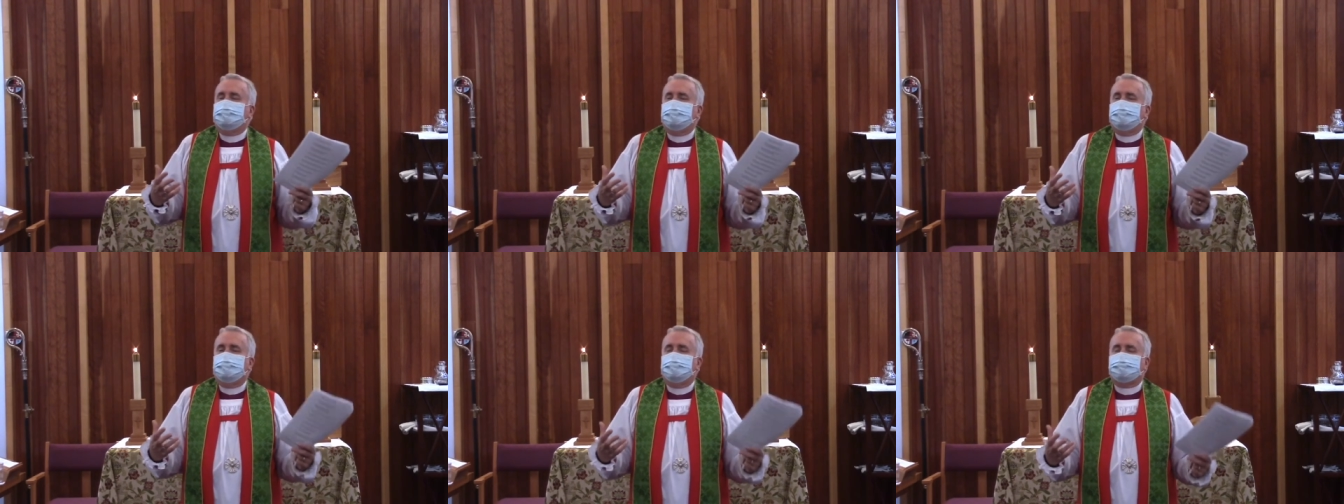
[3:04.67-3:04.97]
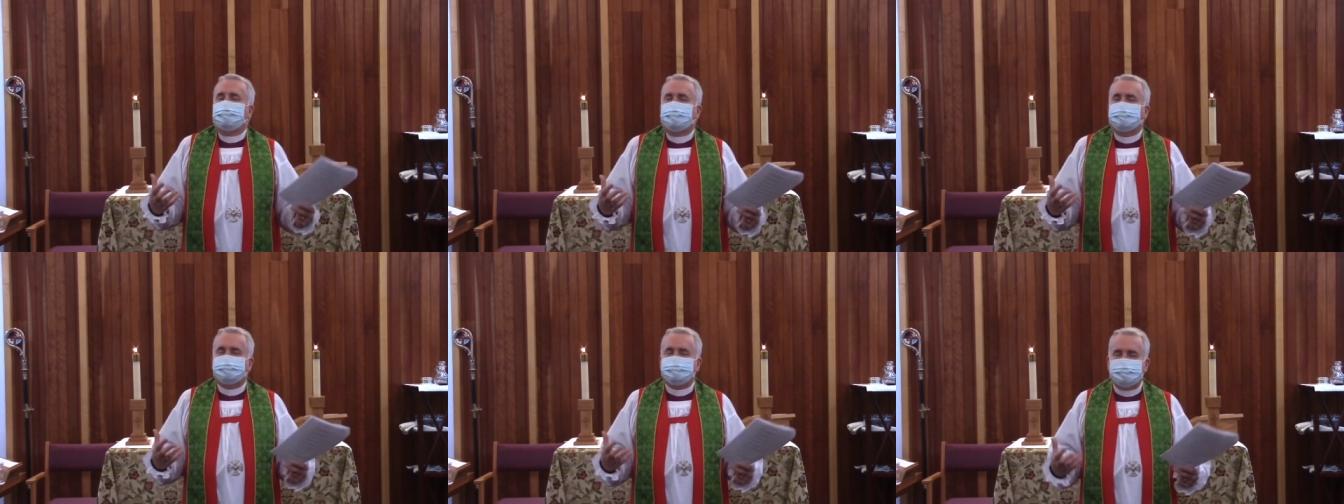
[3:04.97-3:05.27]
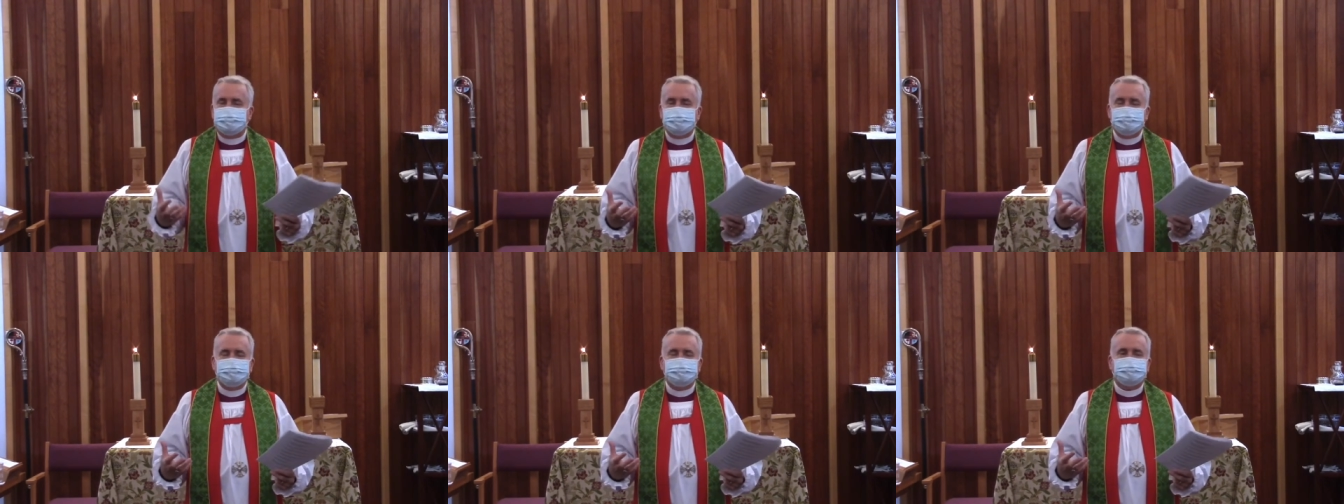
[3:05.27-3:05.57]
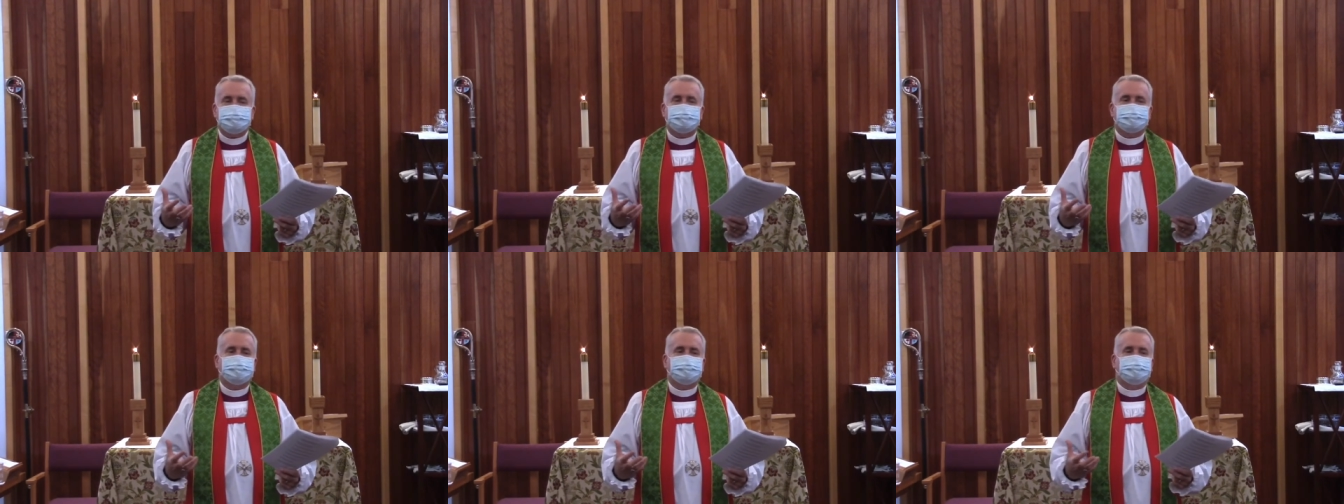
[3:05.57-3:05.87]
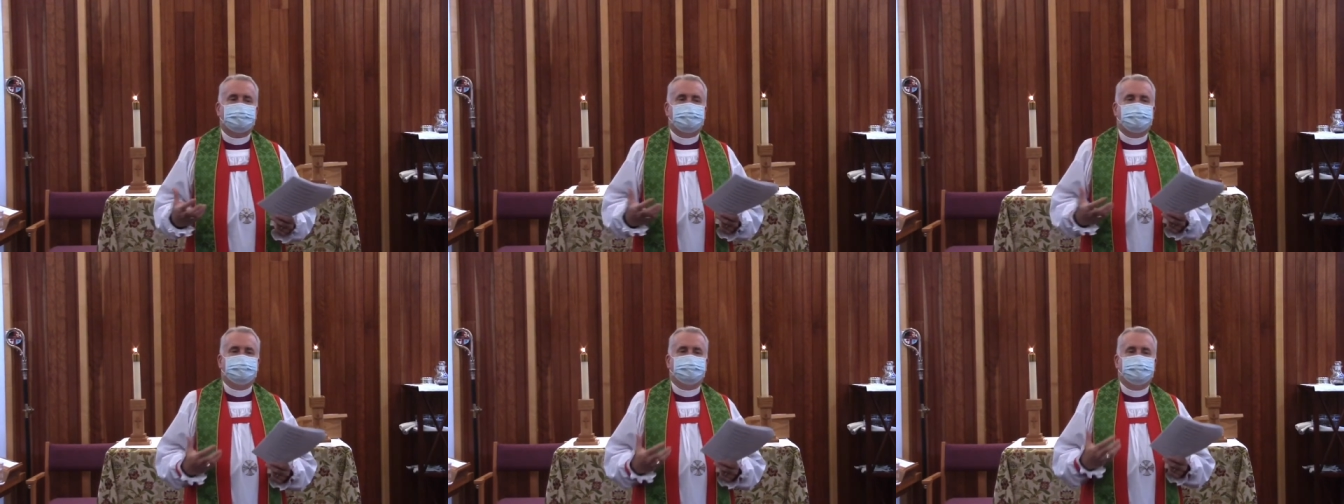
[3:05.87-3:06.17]
if our sins are
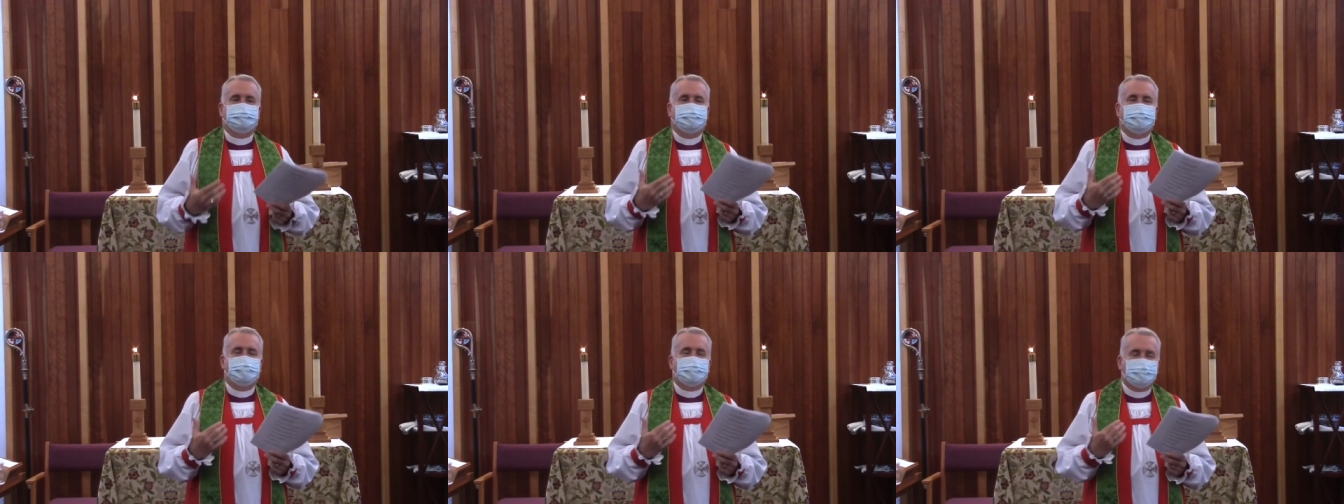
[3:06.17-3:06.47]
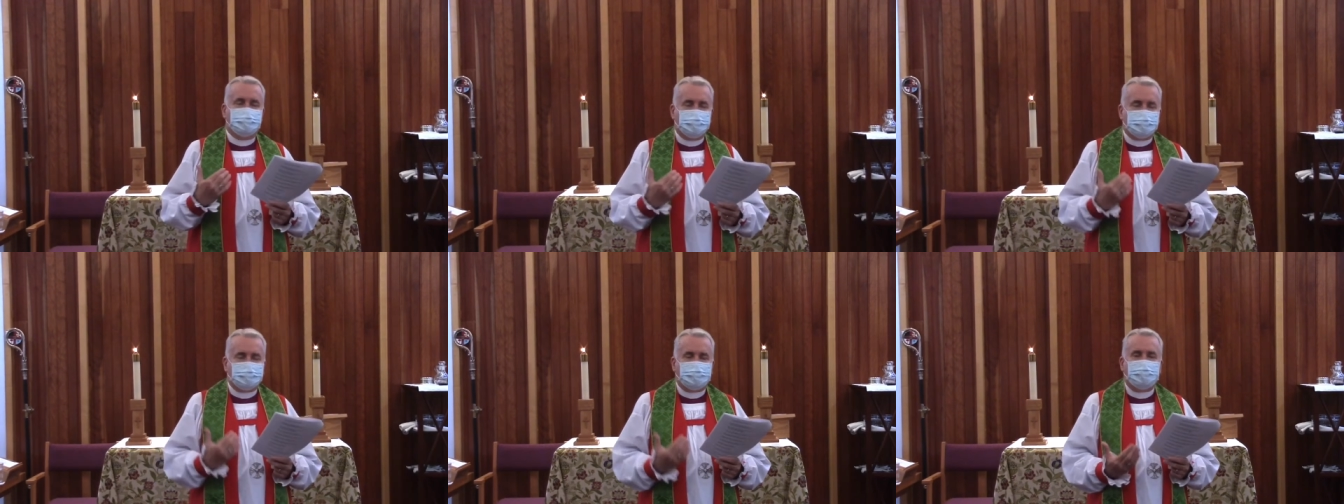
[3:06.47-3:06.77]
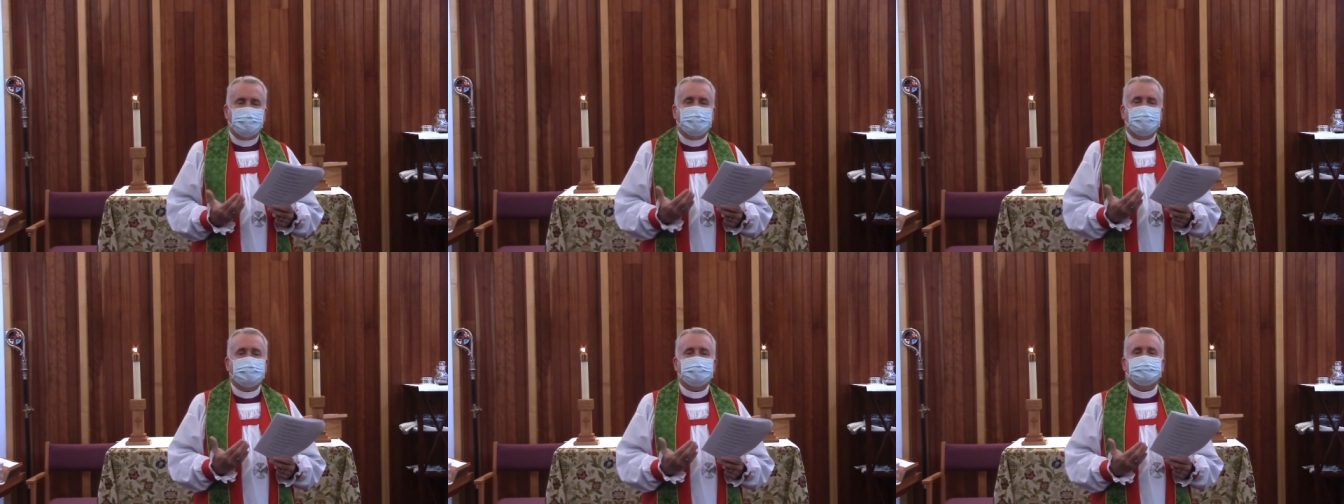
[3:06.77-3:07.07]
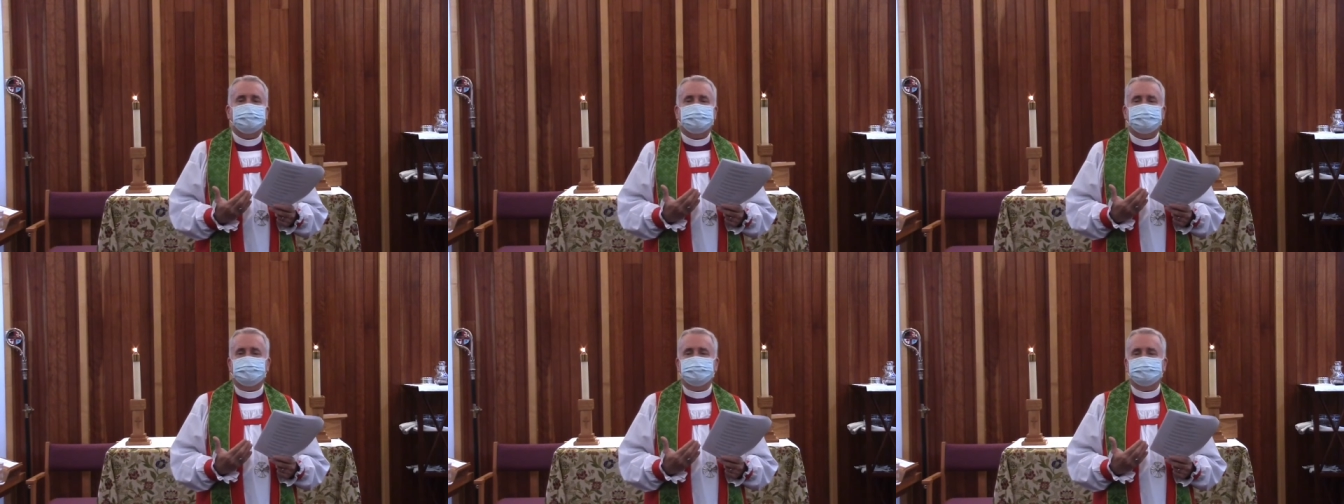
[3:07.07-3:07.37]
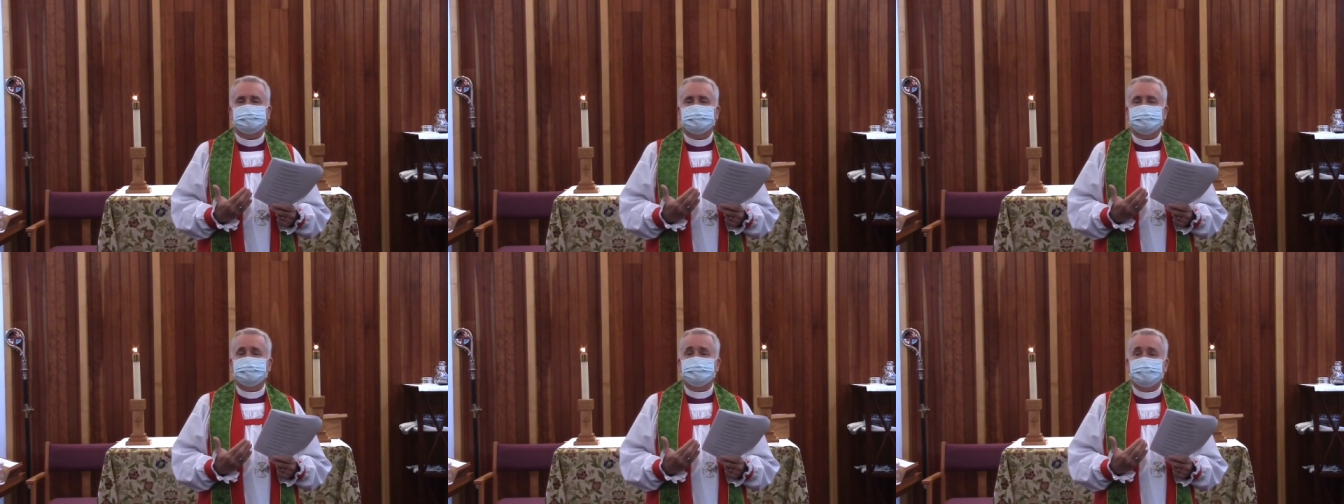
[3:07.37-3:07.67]
forgiven and we're called to
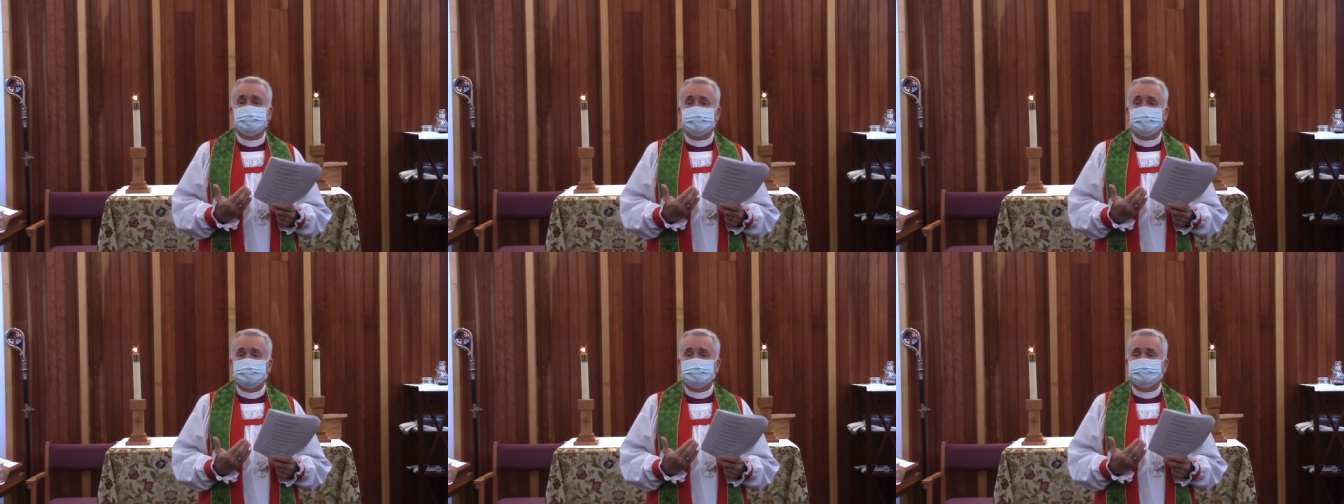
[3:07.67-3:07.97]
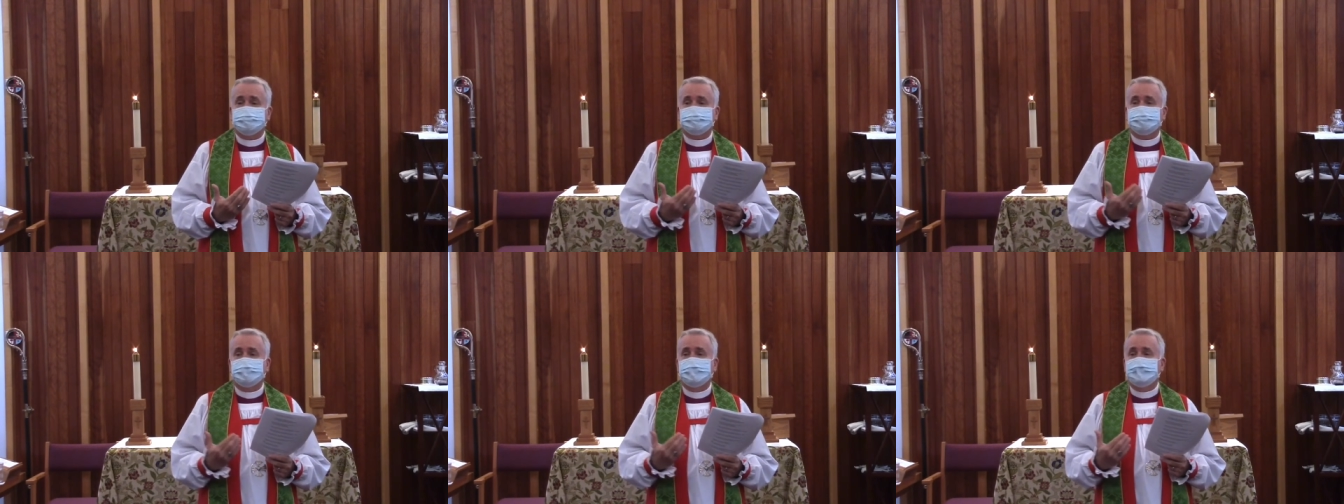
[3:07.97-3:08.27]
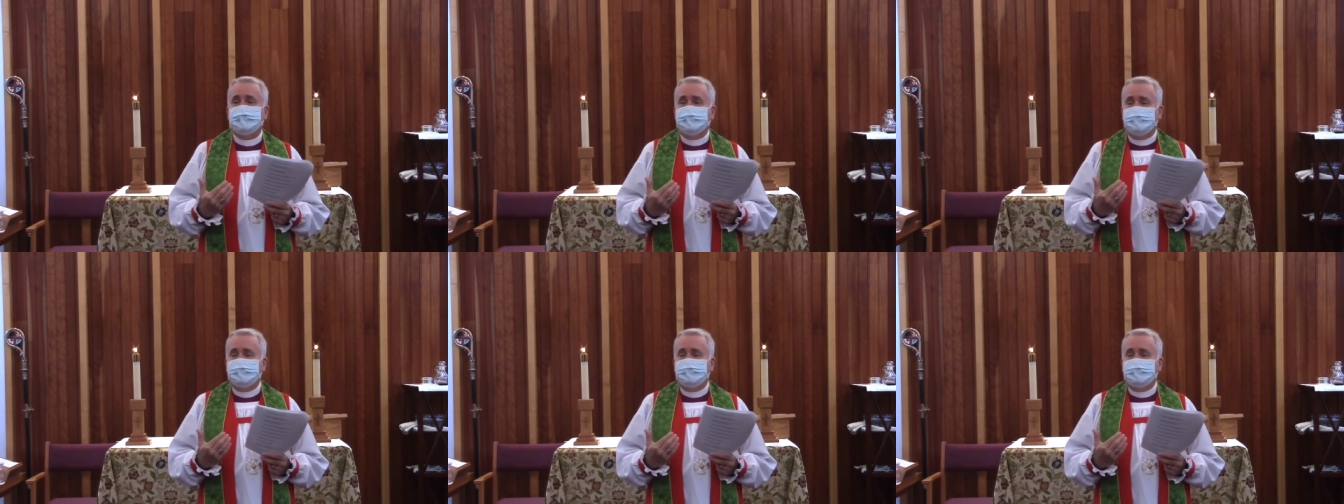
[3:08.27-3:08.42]
perseverance,